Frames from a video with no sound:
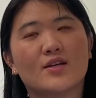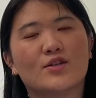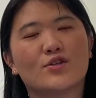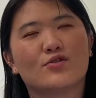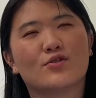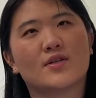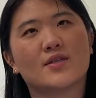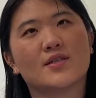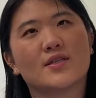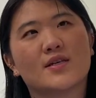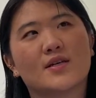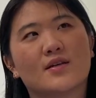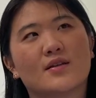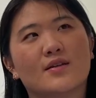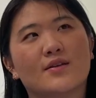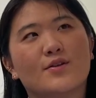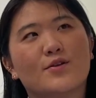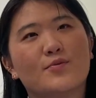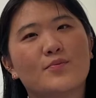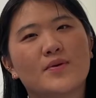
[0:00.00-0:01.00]
dressing a
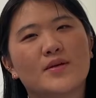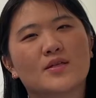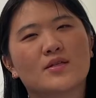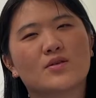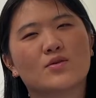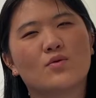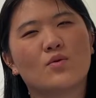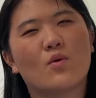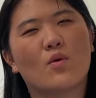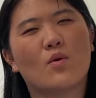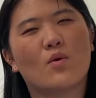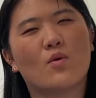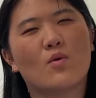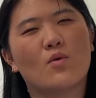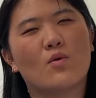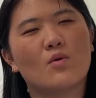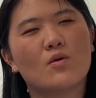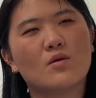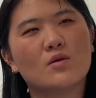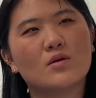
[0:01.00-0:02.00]
little bit too
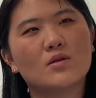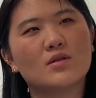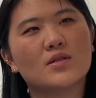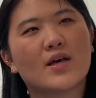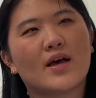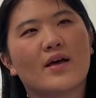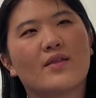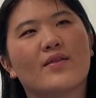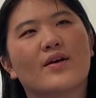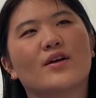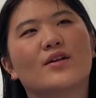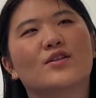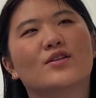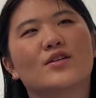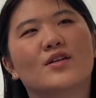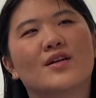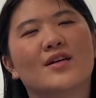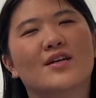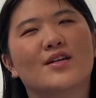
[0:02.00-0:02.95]
old and then